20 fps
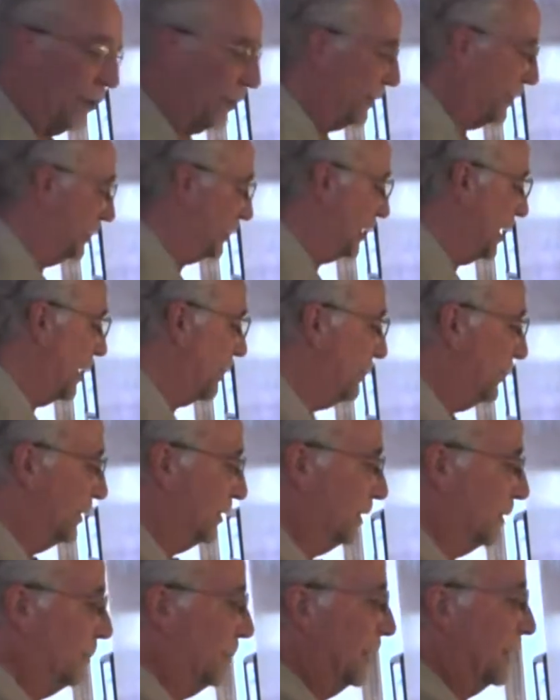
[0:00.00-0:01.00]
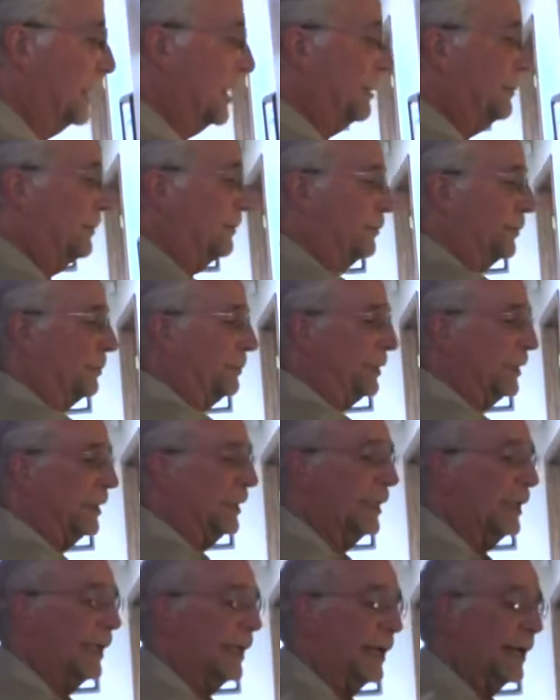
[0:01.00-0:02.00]
This happens to be coming from
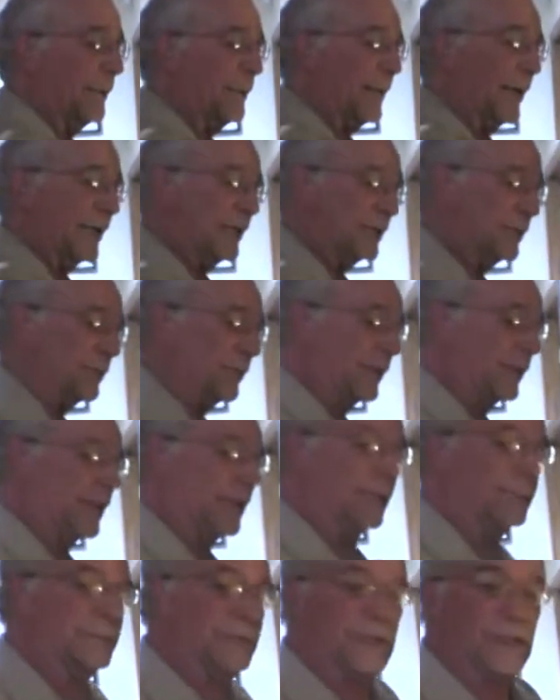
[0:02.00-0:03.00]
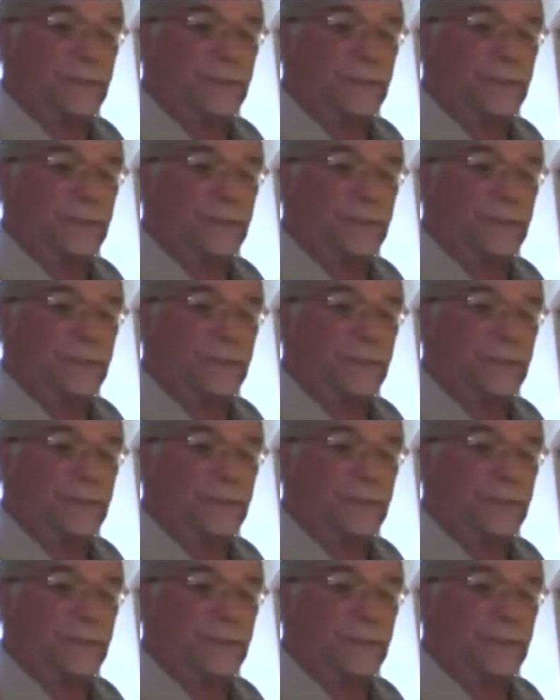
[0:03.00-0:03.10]
a basement up to the